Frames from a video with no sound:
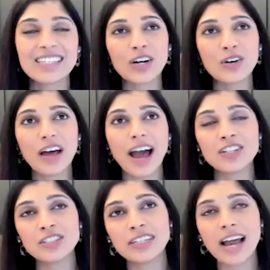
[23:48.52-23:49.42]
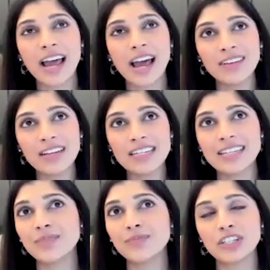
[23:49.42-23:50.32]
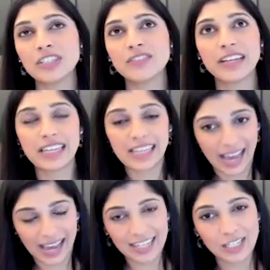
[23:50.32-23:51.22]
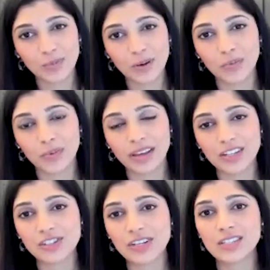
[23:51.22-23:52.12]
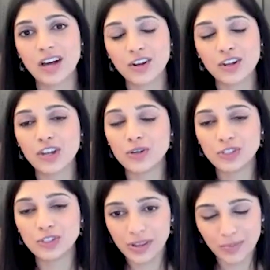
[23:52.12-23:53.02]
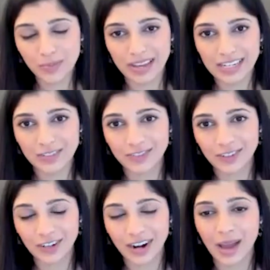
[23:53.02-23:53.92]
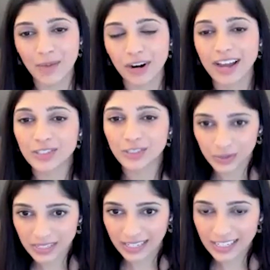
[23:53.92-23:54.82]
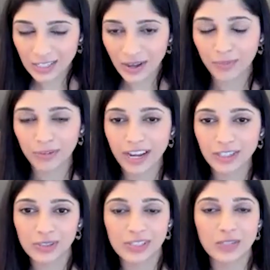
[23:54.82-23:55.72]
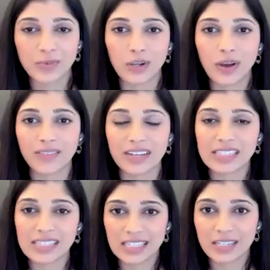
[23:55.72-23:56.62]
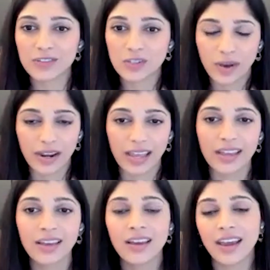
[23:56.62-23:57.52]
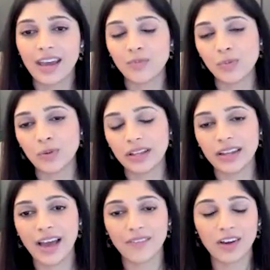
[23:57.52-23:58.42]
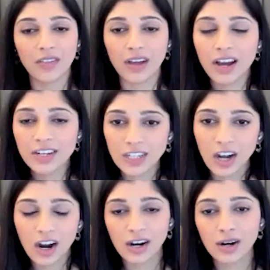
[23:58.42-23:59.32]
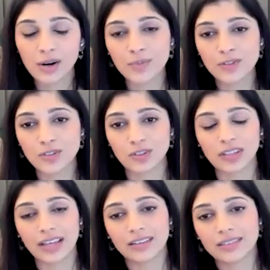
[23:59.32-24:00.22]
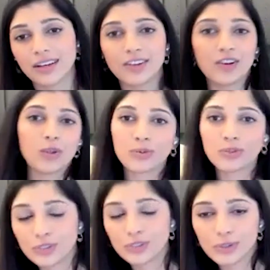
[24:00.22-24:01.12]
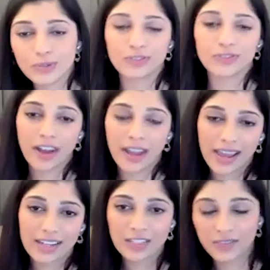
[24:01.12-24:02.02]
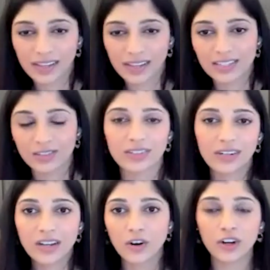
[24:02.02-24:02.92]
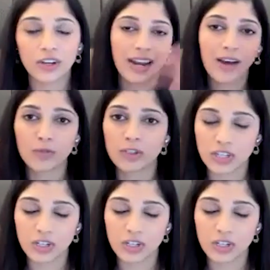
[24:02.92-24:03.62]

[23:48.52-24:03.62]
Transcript: So actually, I haven't done much of it yet, but we just got a new treatment for hyperhidrosis. So hyperhidrosis is when you have excessive sweating, and people can have it on the underarms or like under the boobs or hands, feet, or you can have more